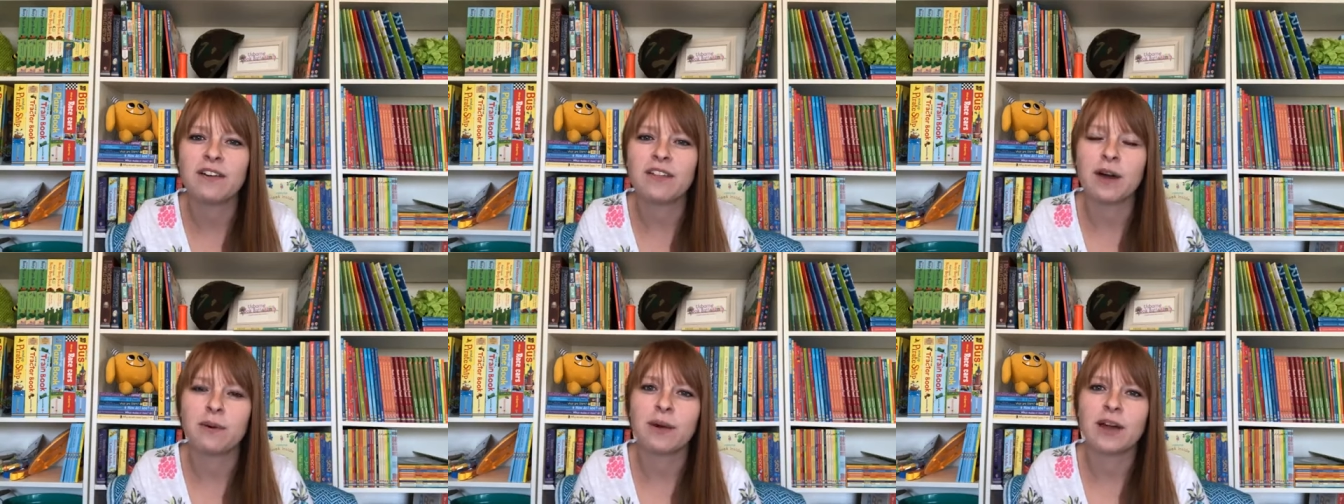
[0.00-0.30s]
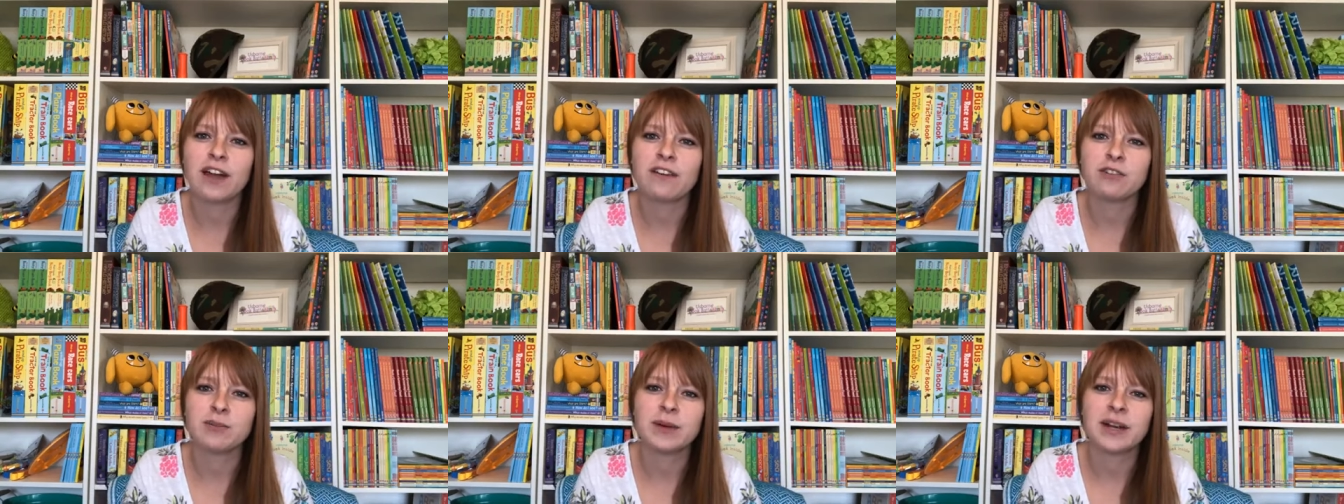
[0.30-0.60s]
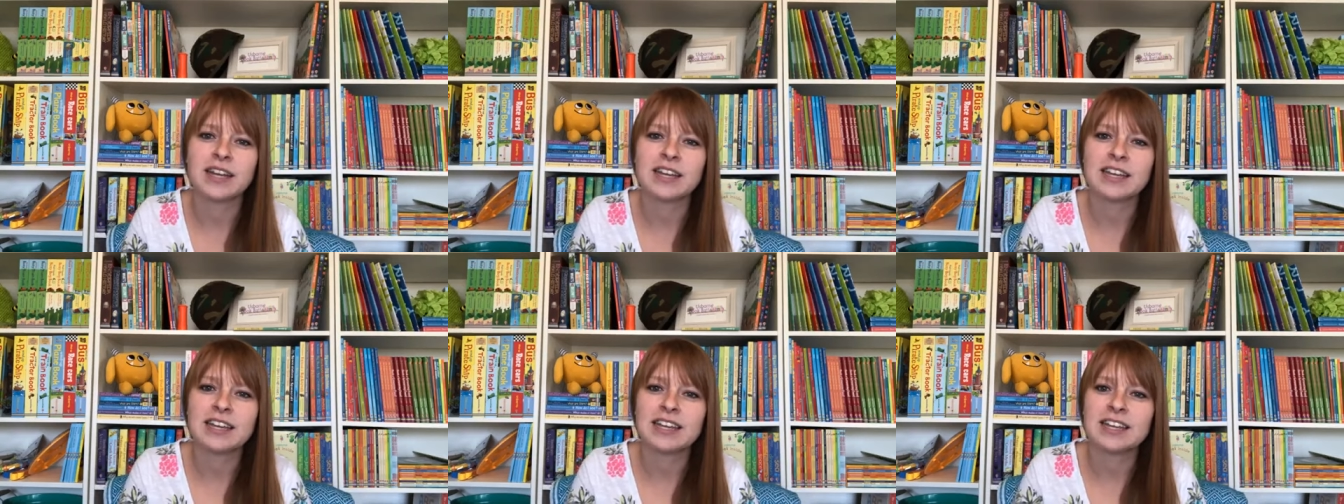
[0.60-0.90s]
That way
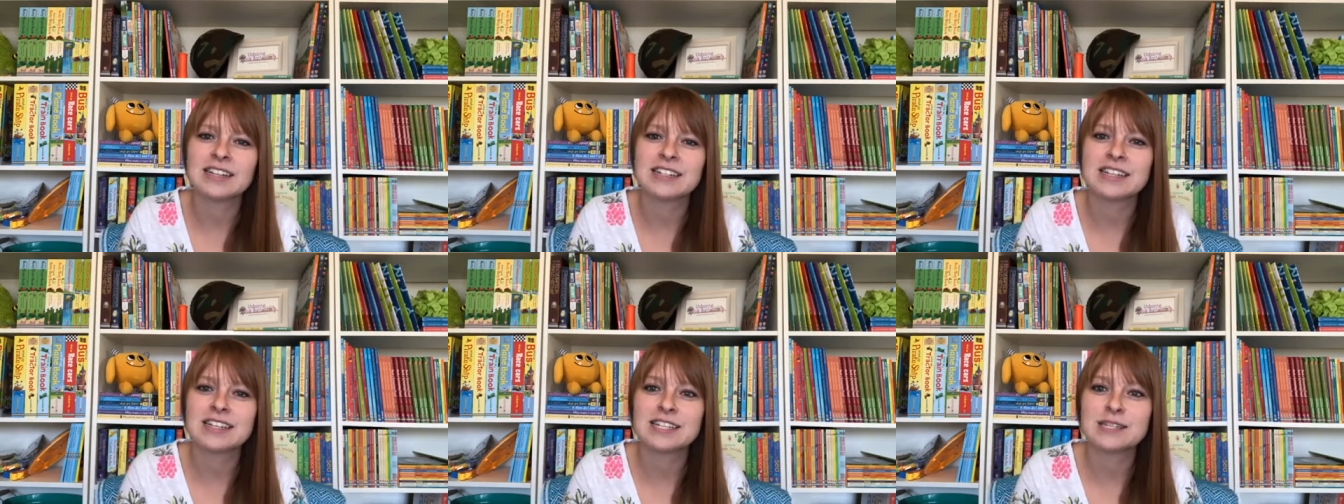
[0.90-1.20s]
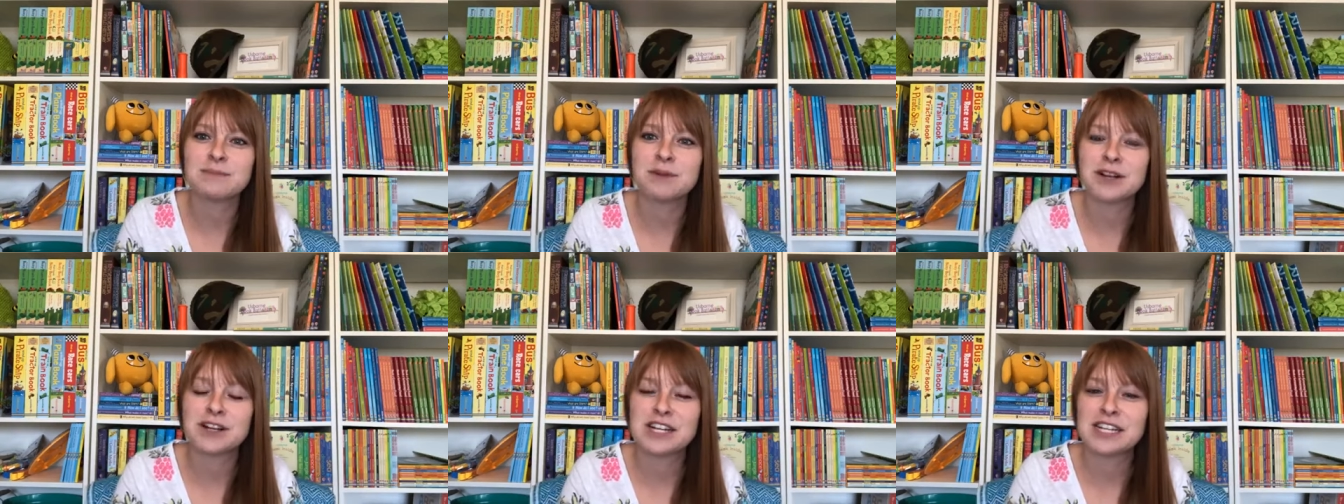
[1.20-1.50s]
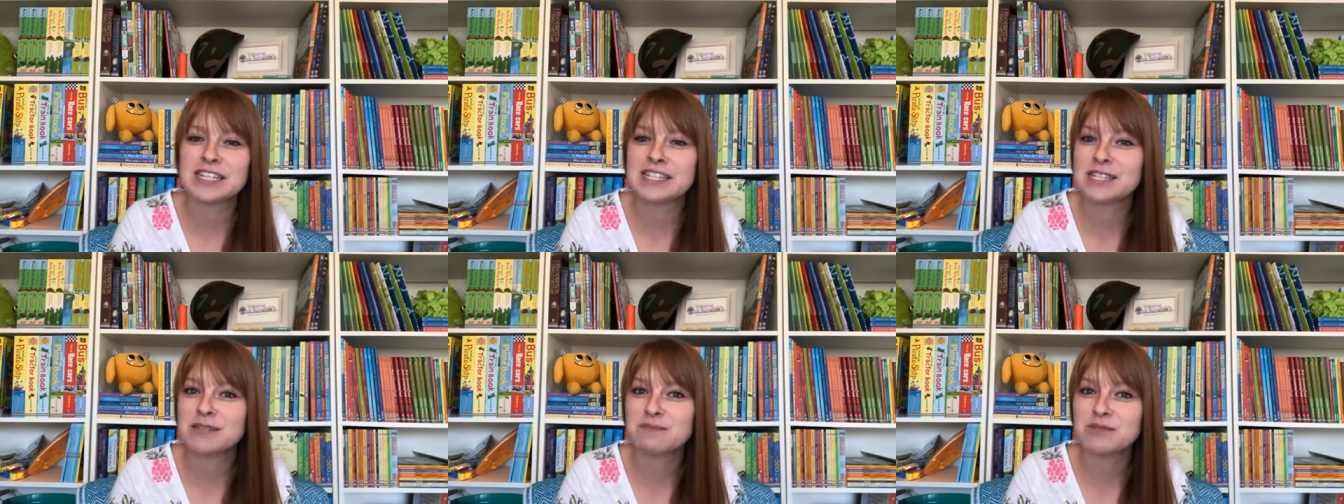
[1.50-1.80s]
everybody can get to
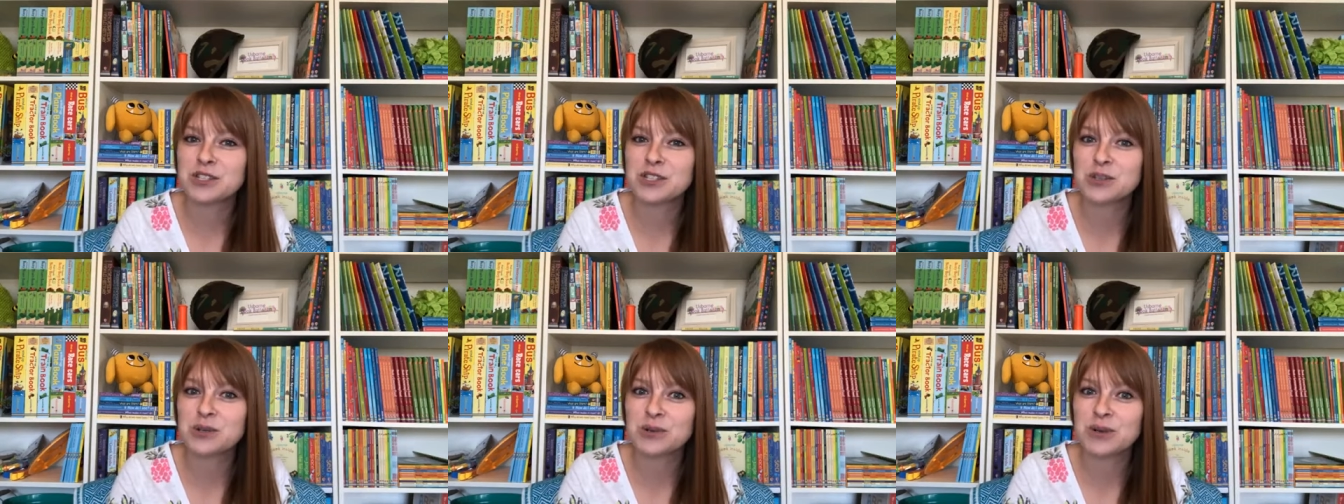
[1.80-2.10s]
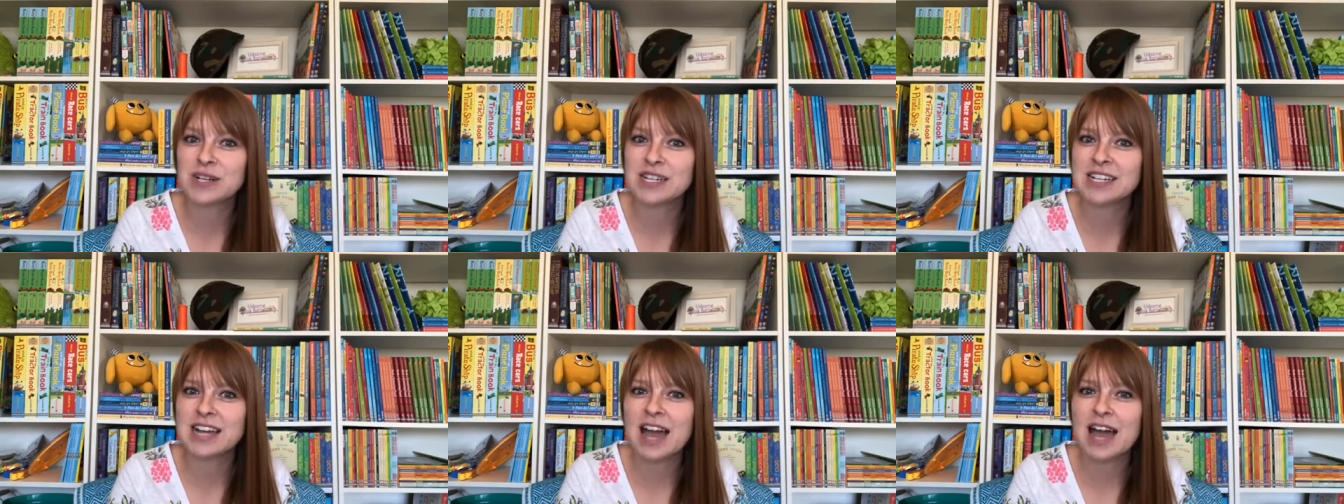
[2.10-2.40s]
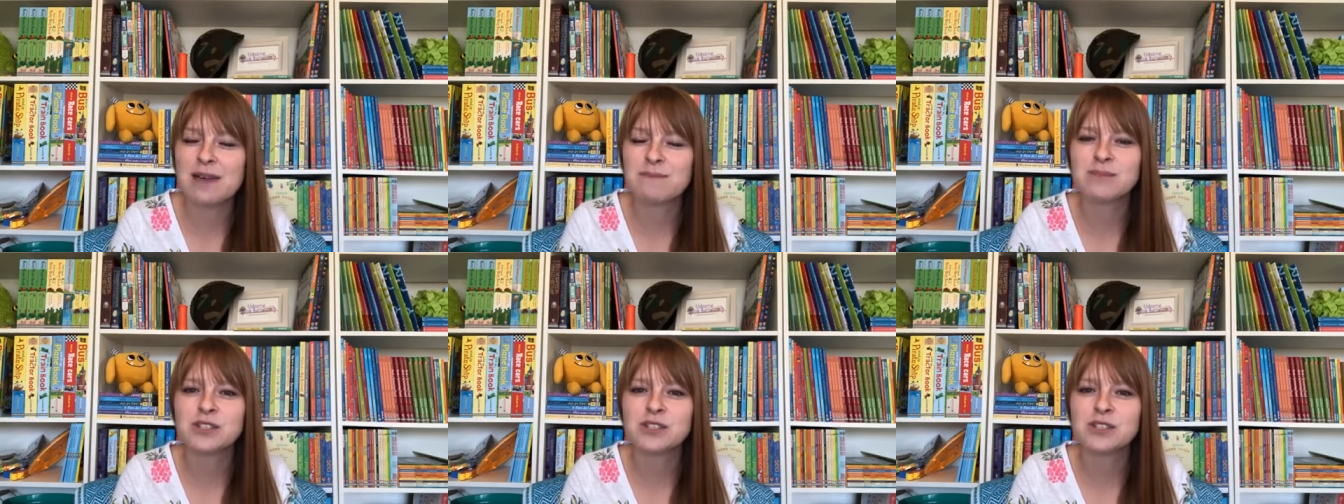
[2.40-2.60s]
experience some story time.